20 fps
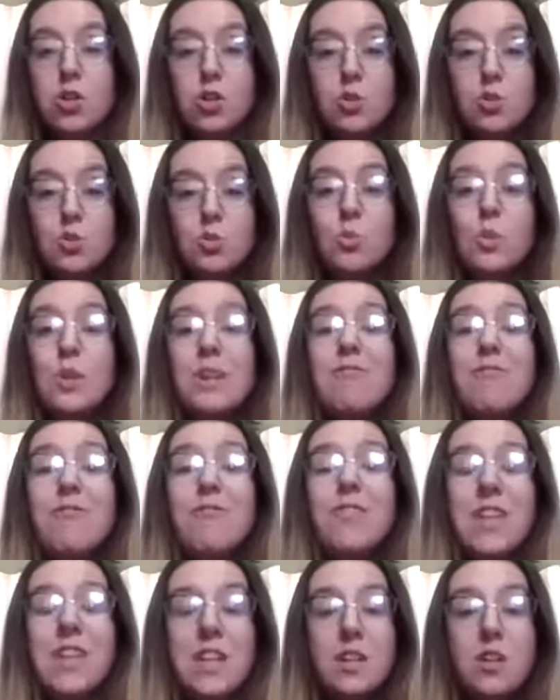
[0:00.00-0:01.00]
to
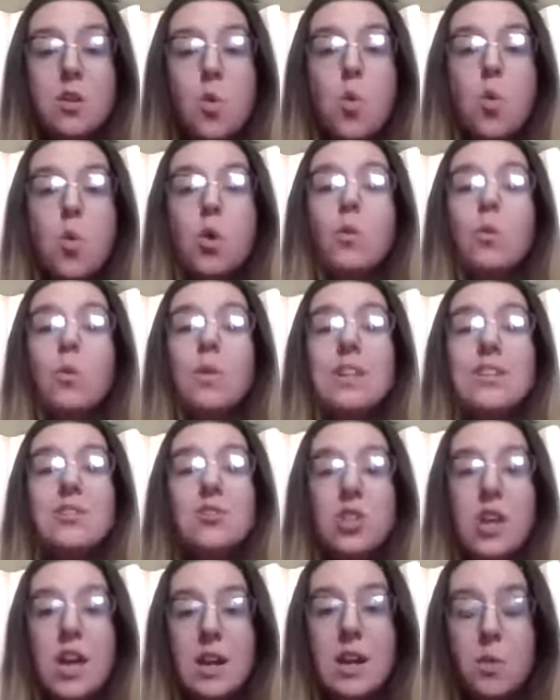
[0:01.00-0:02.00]
refill or
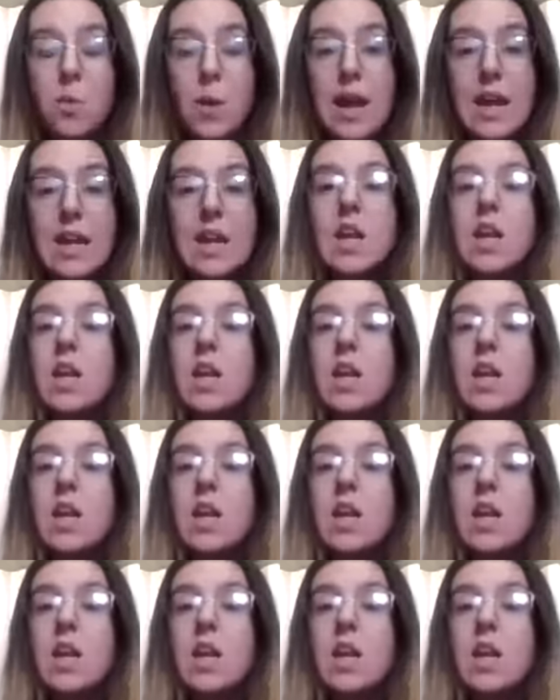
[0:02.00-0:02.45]
regenerate.